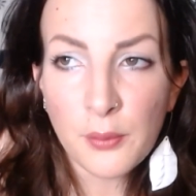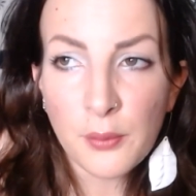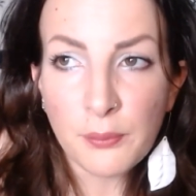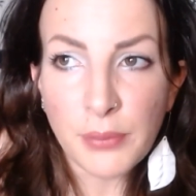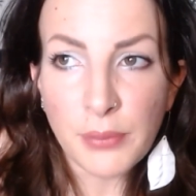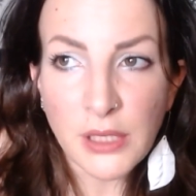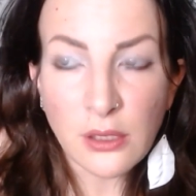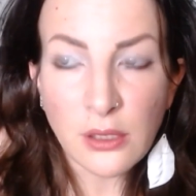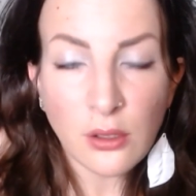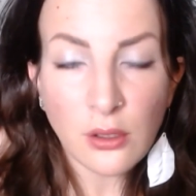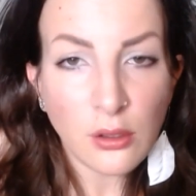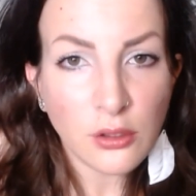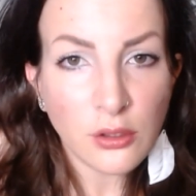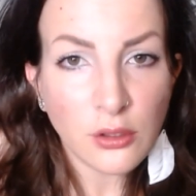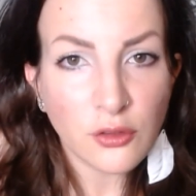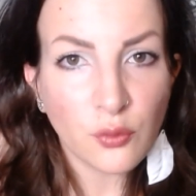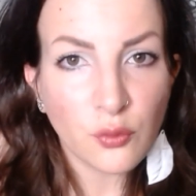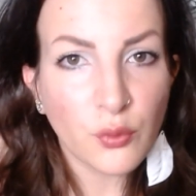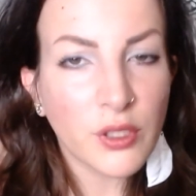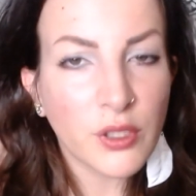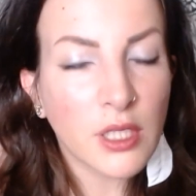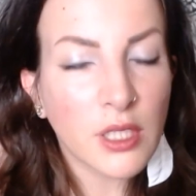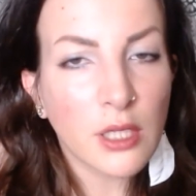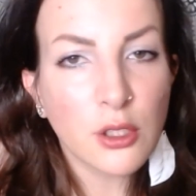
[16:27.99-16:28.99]
Because
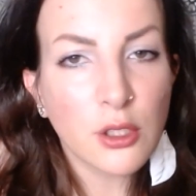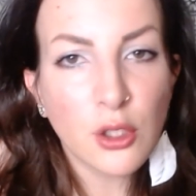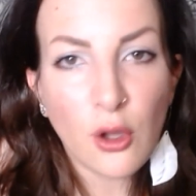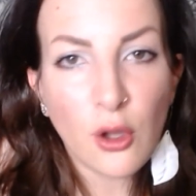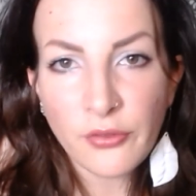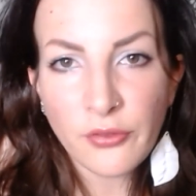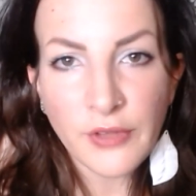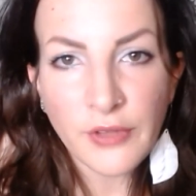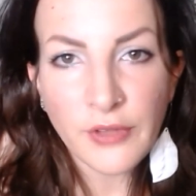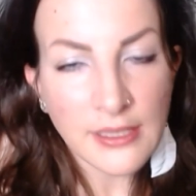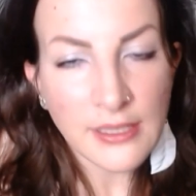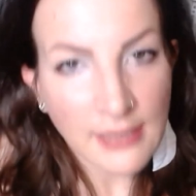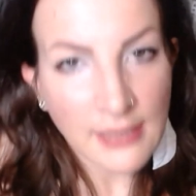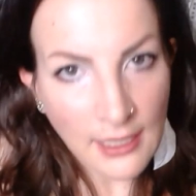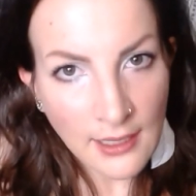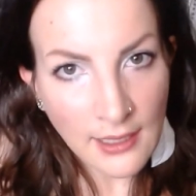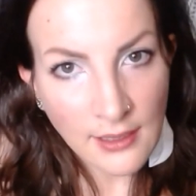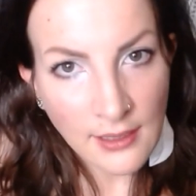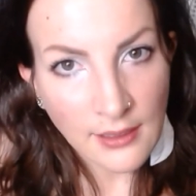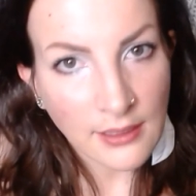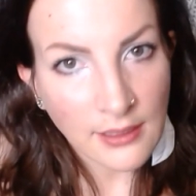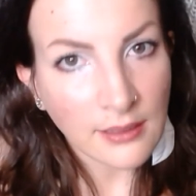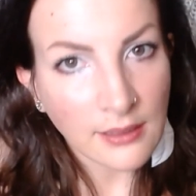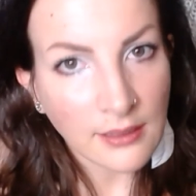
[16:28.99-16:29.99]
we cannot
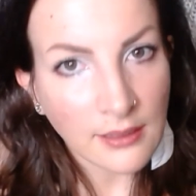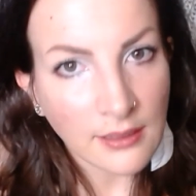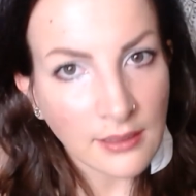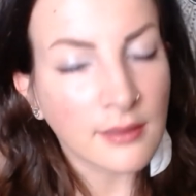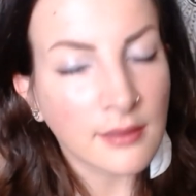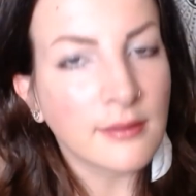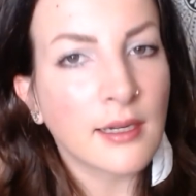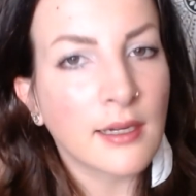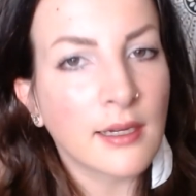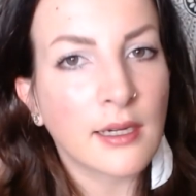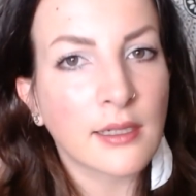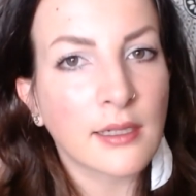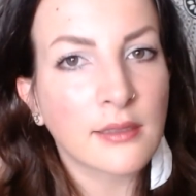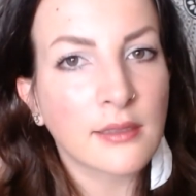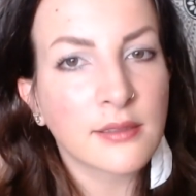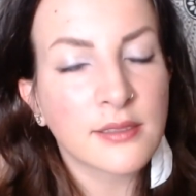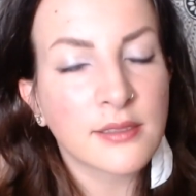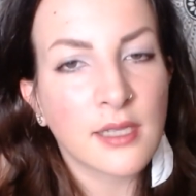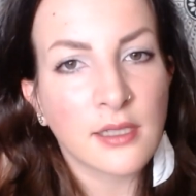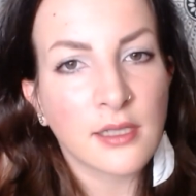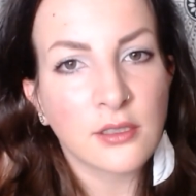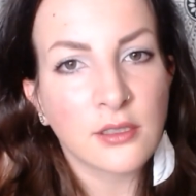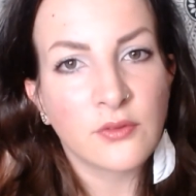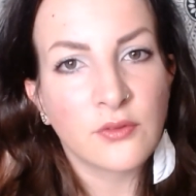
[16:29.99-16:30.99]
deny the dark
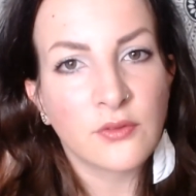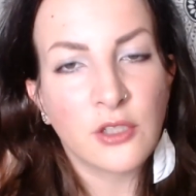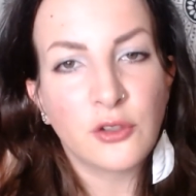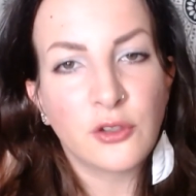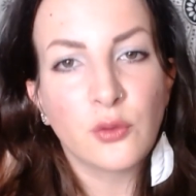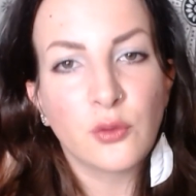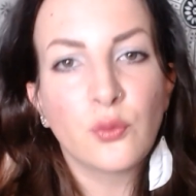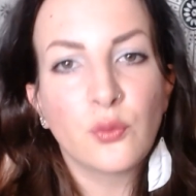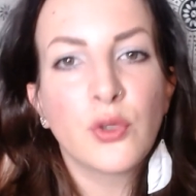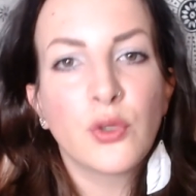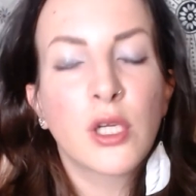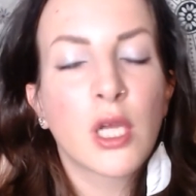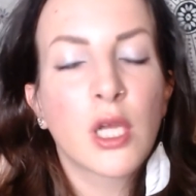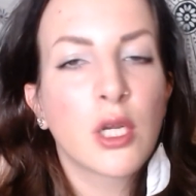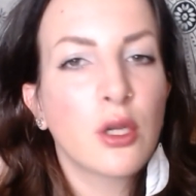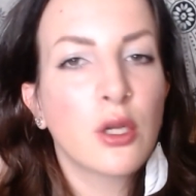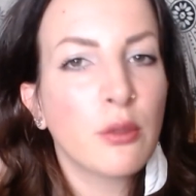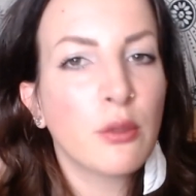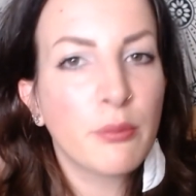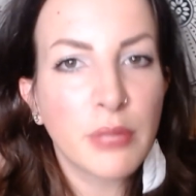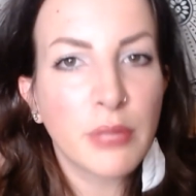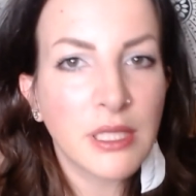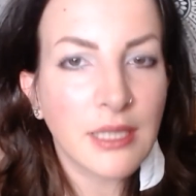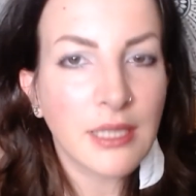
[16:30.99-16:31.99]
side of nature. We
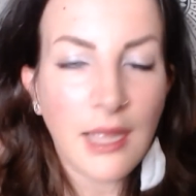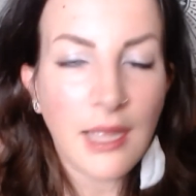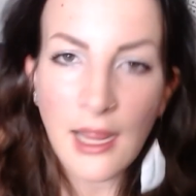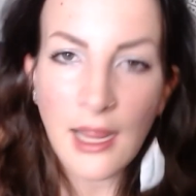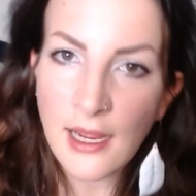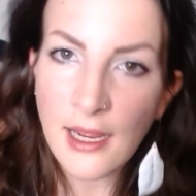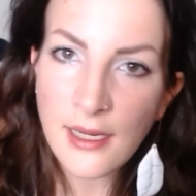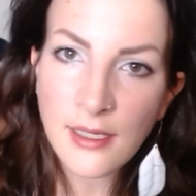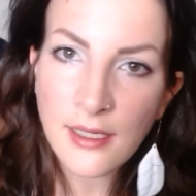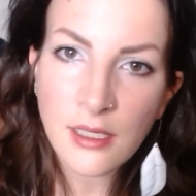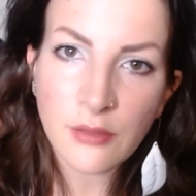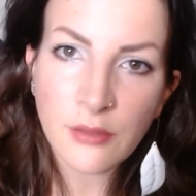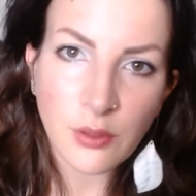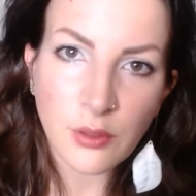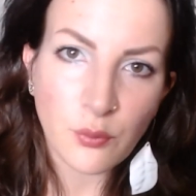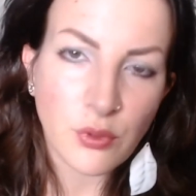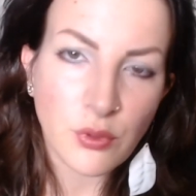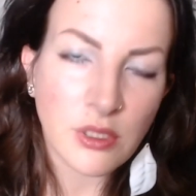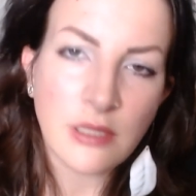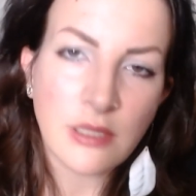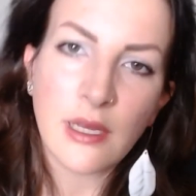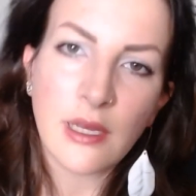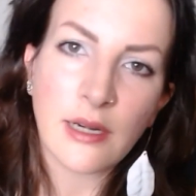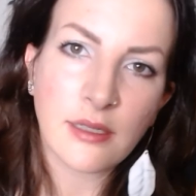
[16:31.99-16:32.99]
cannot be angry
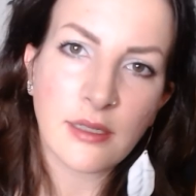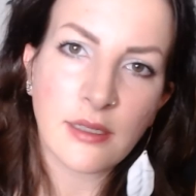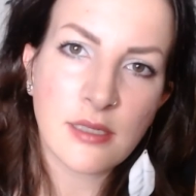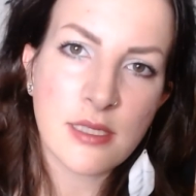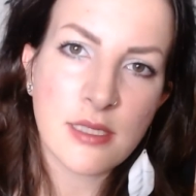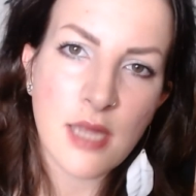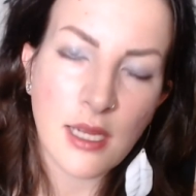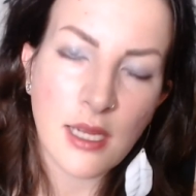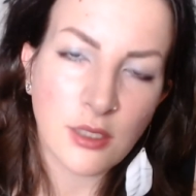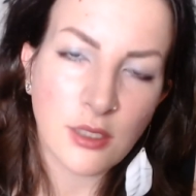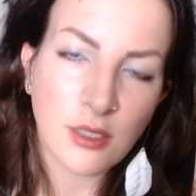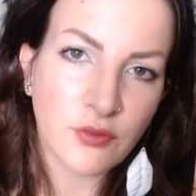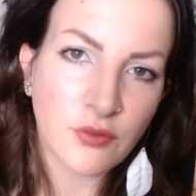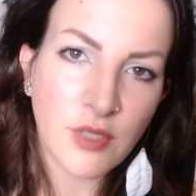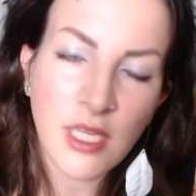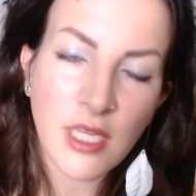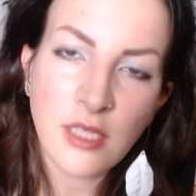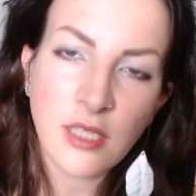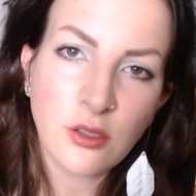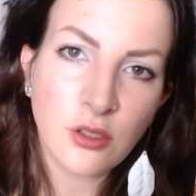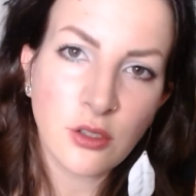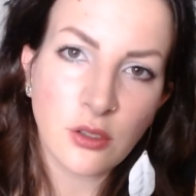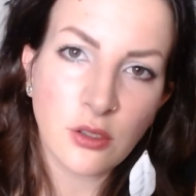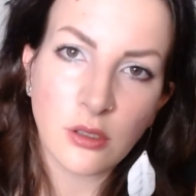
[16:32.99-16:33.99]
with the dark side of
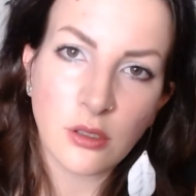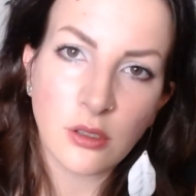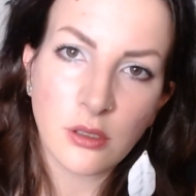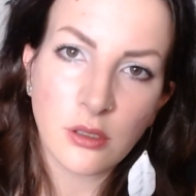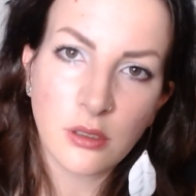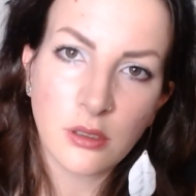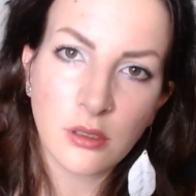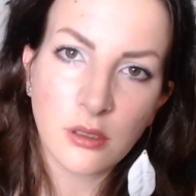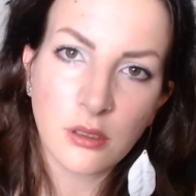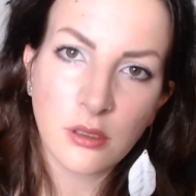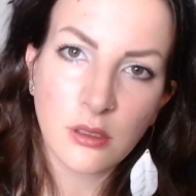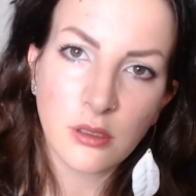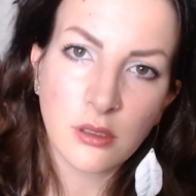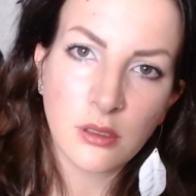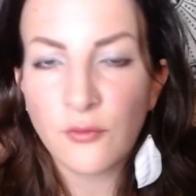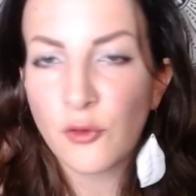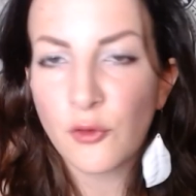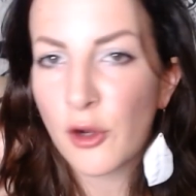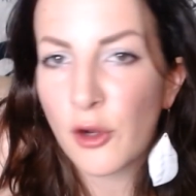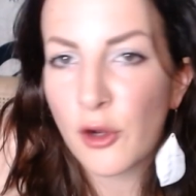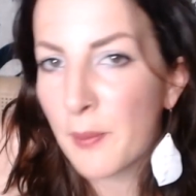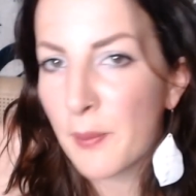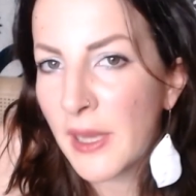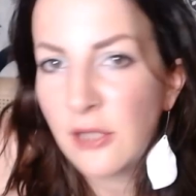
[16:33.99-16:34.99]
nature. If we
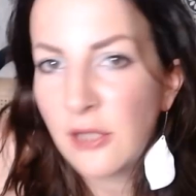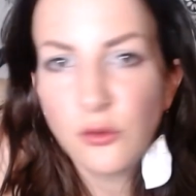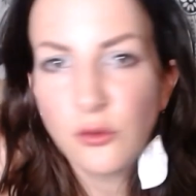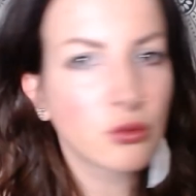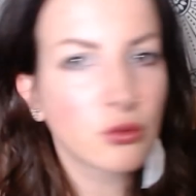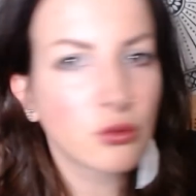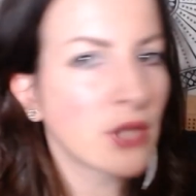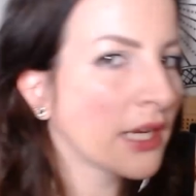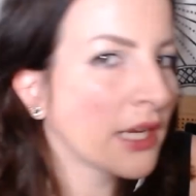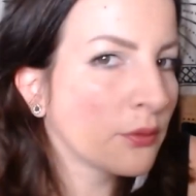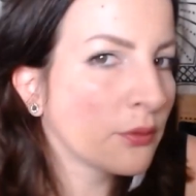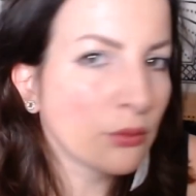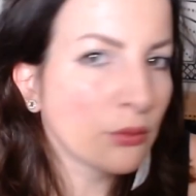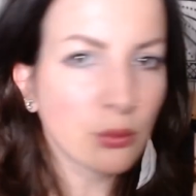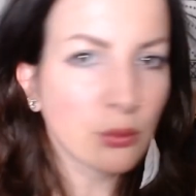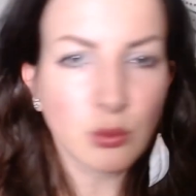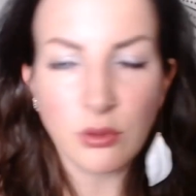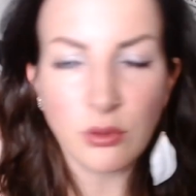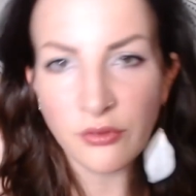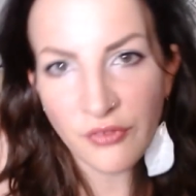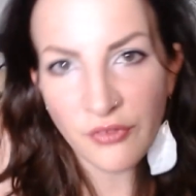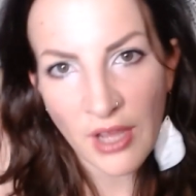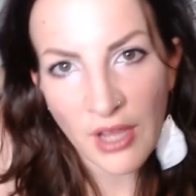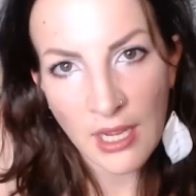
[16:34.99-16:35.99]
are meant to die, we
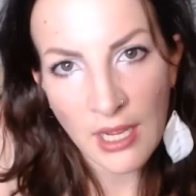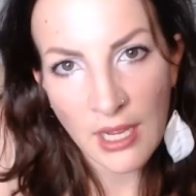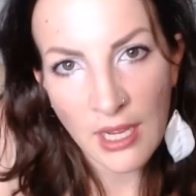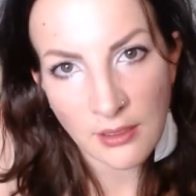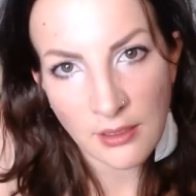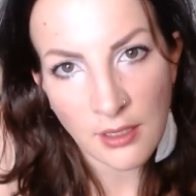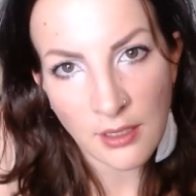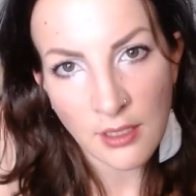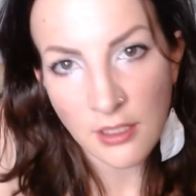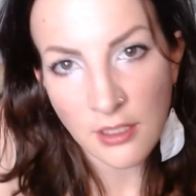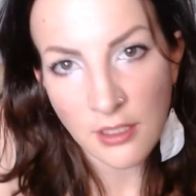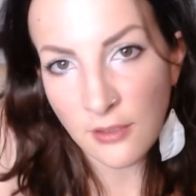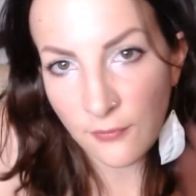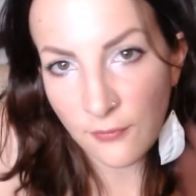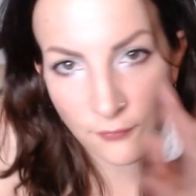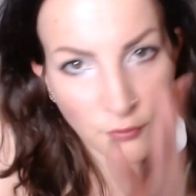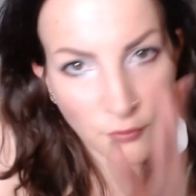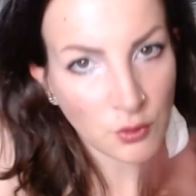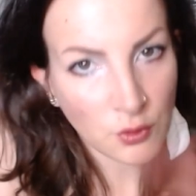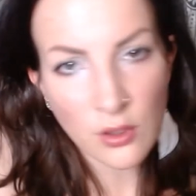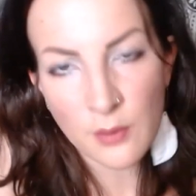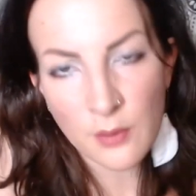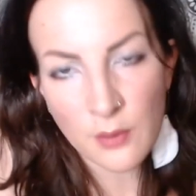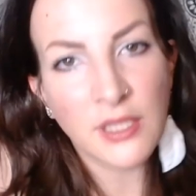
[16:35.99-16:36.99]
will die. If
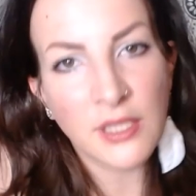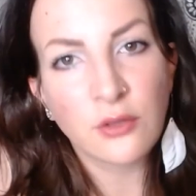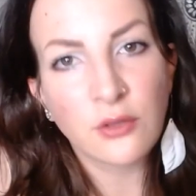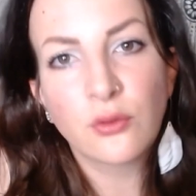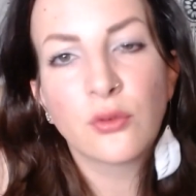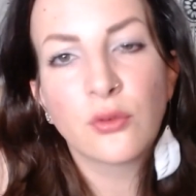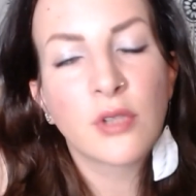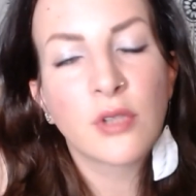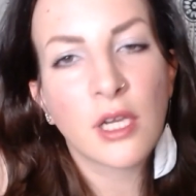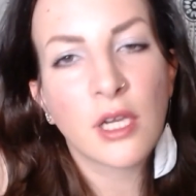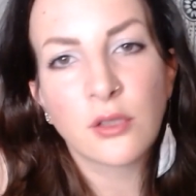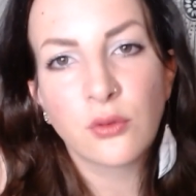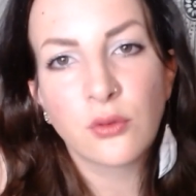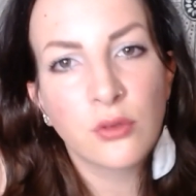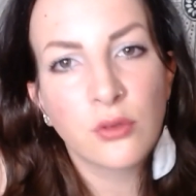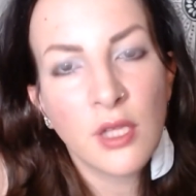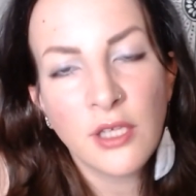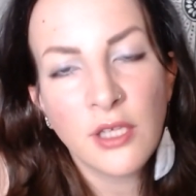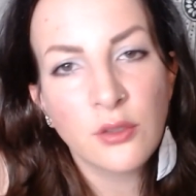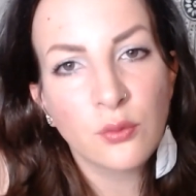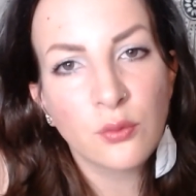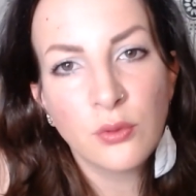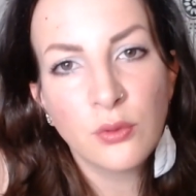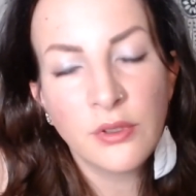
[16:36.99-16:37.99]
you are meant to die today,
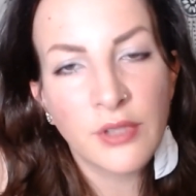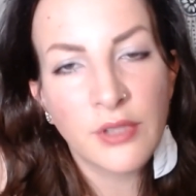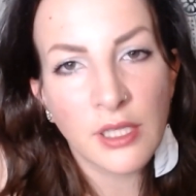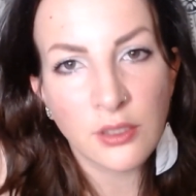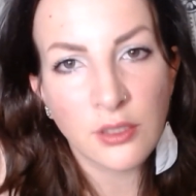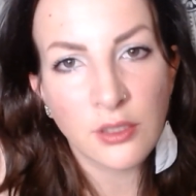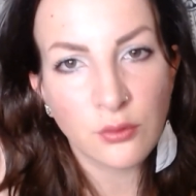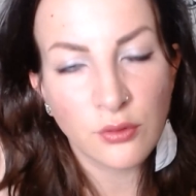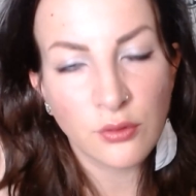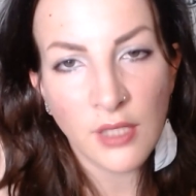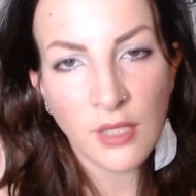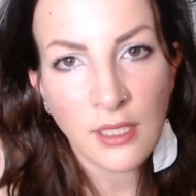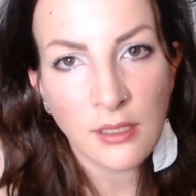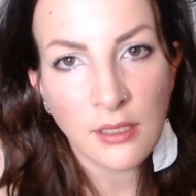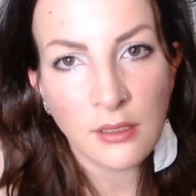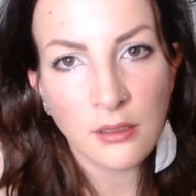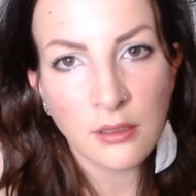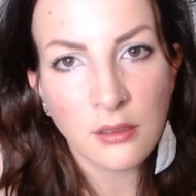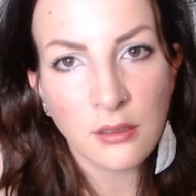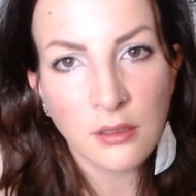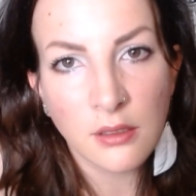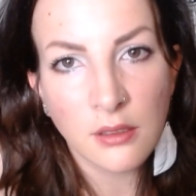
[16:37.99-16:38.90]
you will die today.